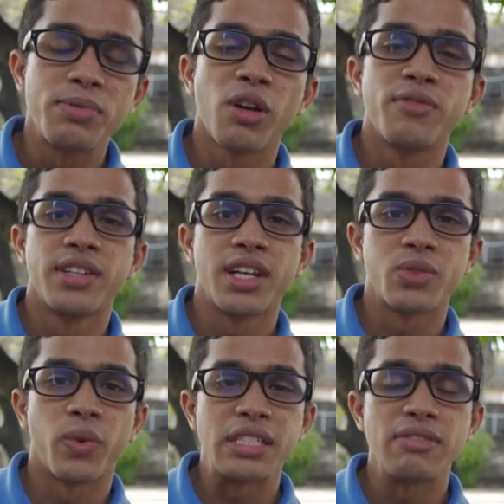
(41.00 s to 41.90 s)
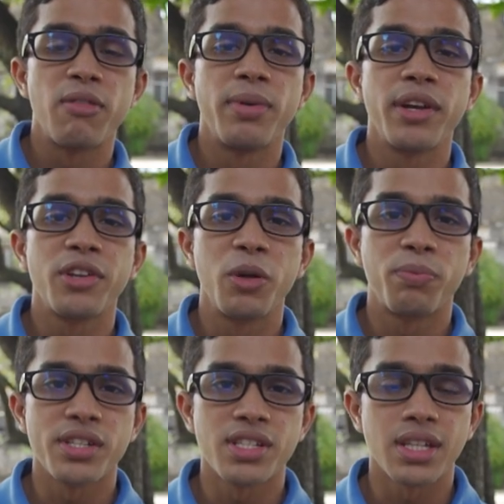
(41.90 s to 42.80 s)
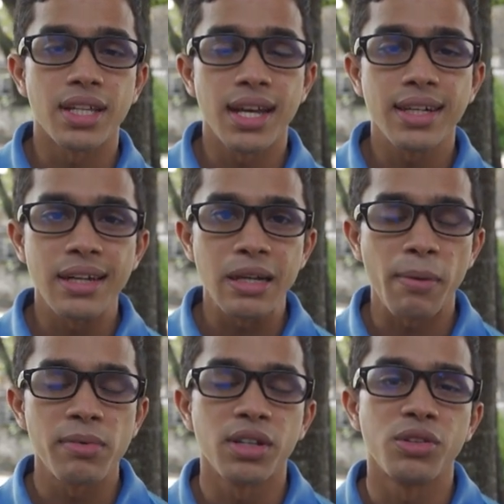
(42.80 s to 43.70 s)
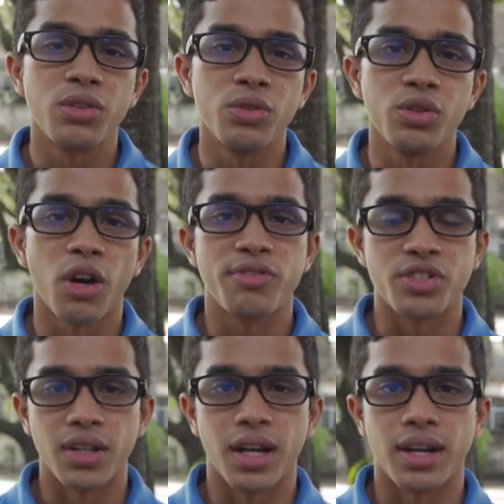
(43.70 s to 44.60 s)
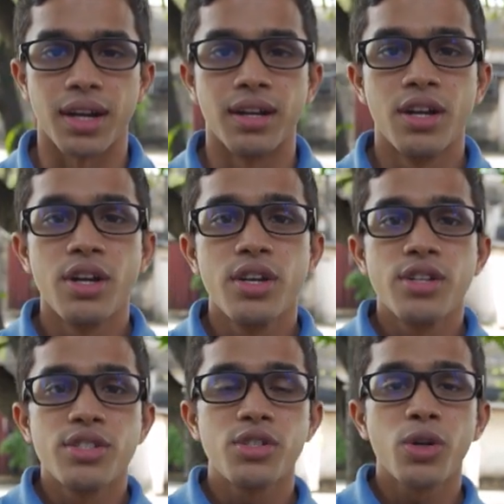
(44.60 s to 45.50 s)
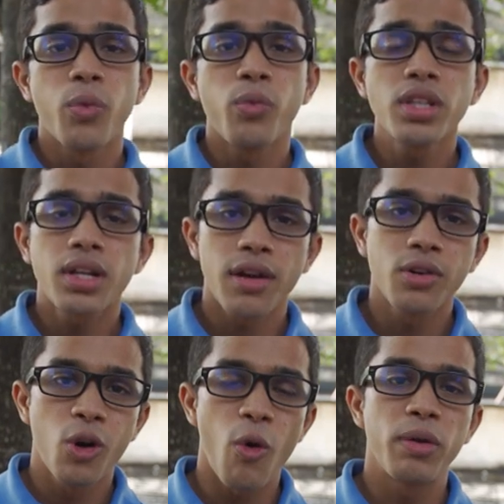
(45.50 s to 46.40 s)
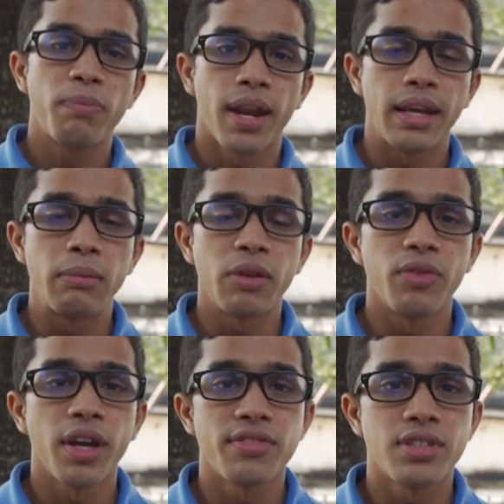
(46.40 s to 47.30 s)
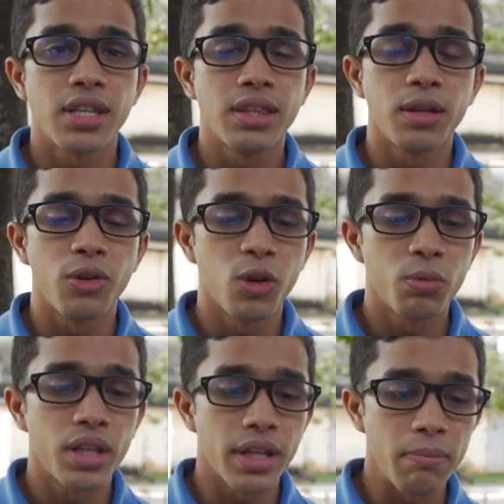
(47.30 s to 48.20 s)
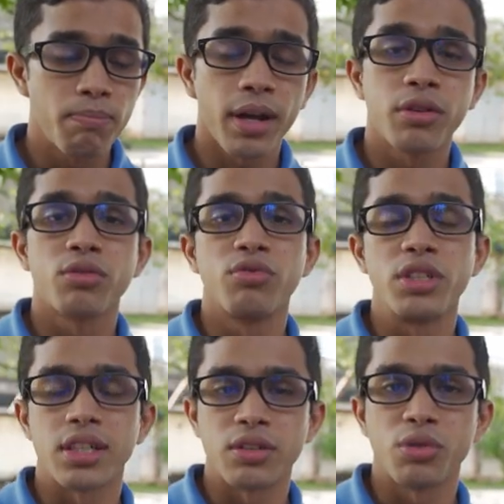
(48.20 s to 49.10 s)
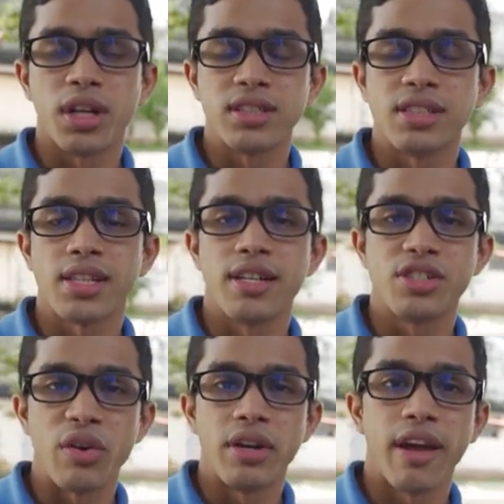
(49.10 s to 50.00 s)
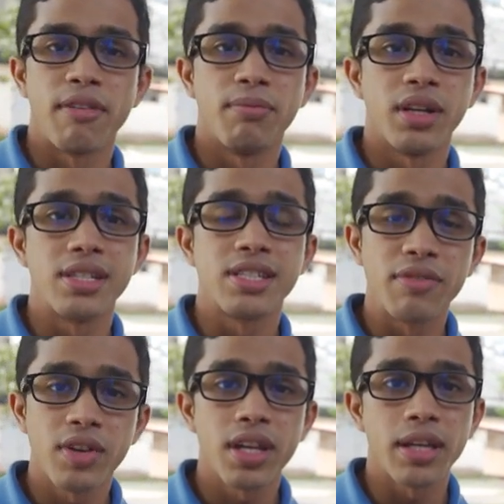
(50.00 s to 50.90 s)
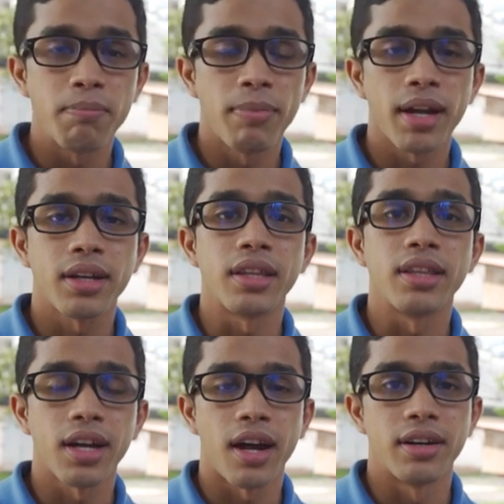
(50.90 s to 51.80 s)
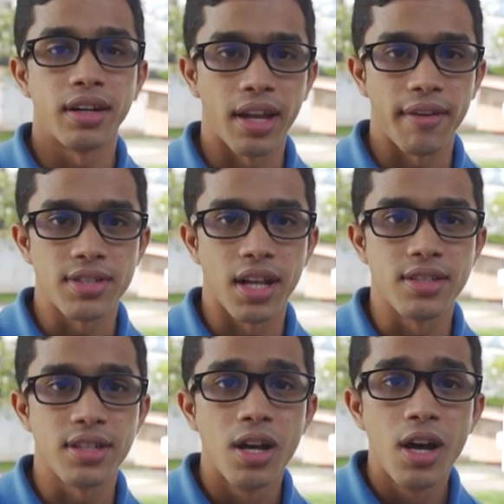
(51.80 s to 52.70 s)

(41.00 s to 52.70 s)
episode of GenX YZ where we bring to you pressing and content provided to the youth of Sri Lanka. So with the current COVID pandemic, we have seen the global impact with to adults and children have been severely impacting their current lifestyles.